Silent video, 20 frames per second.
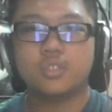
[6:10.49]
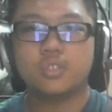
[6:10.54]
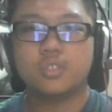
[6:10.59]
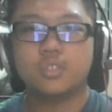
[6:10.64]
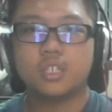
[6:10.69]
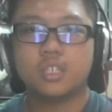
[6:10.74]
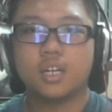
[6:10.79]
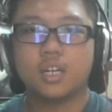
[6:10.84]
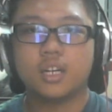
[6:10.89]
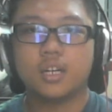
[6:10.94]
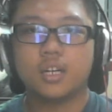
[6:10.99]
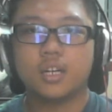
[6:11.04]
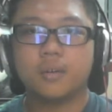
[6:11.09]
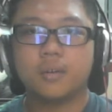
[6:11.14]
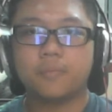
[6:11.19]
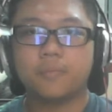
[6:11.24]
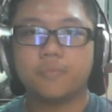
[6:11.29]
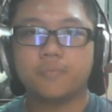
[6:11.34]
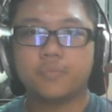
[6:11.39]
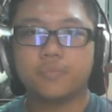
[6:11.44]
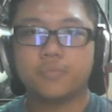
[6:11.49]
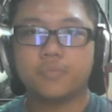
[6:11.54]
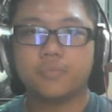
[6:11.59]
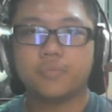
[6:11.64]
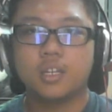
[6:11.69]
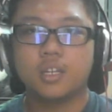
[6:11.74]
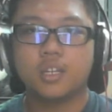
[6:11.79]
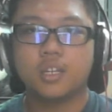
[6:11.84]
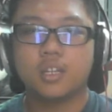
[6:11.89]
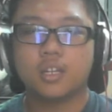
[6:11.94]

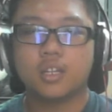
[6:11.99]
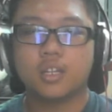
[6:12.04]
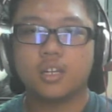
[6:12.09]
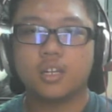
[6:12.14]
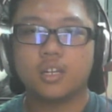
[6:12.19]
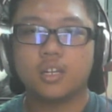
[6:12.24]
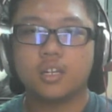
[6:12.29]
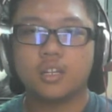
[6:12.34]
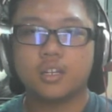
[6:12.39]
the